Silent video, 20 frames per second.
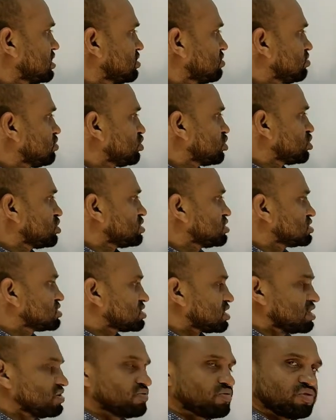boron
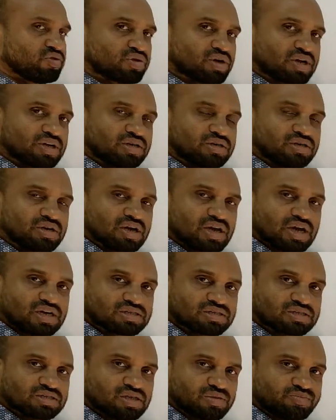trifluoride
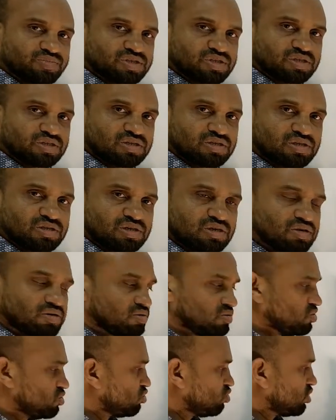accepted
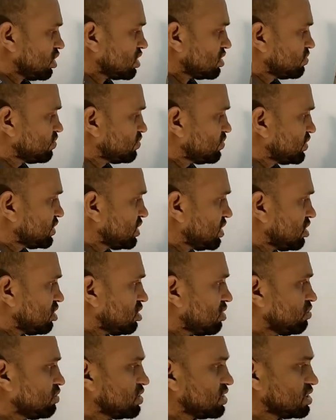one pair
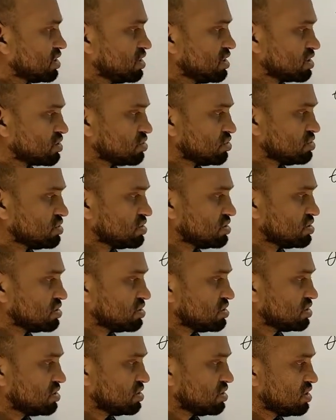of electrons
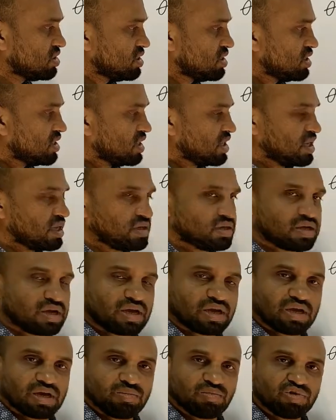
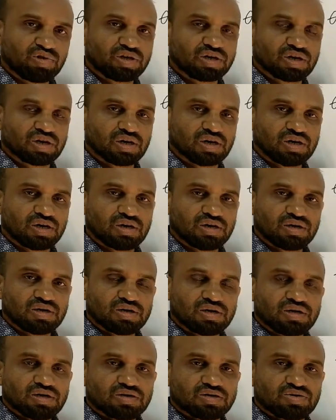and ammonia
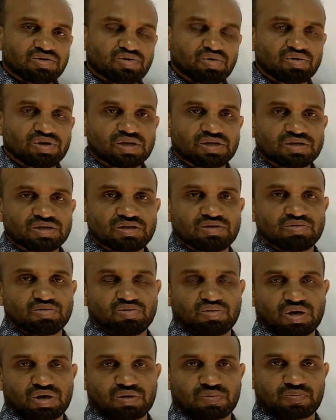donated
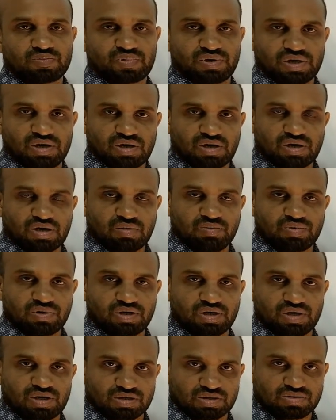one pair
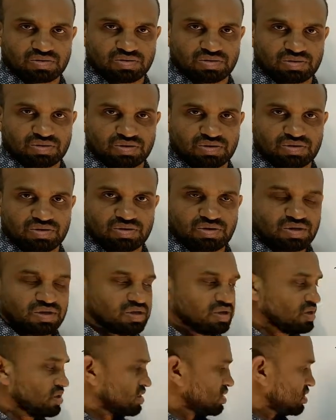of electrons.
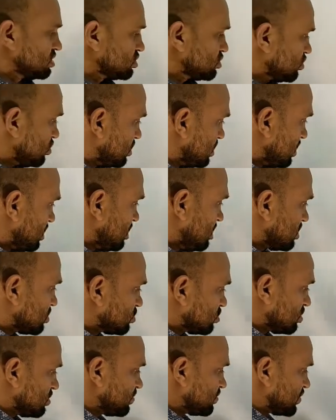So
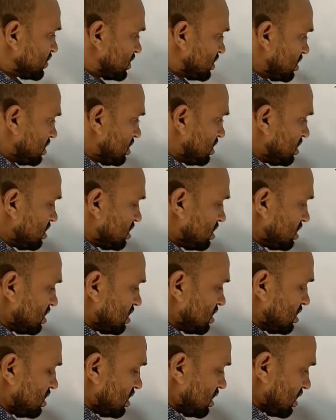electron pair
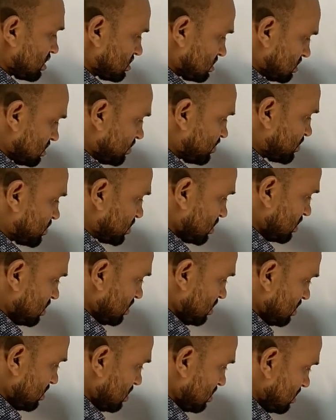
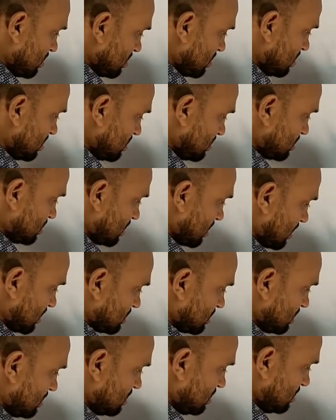acceptor is
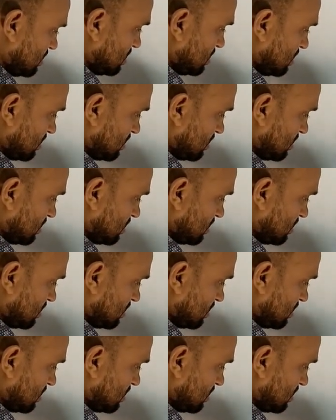acid,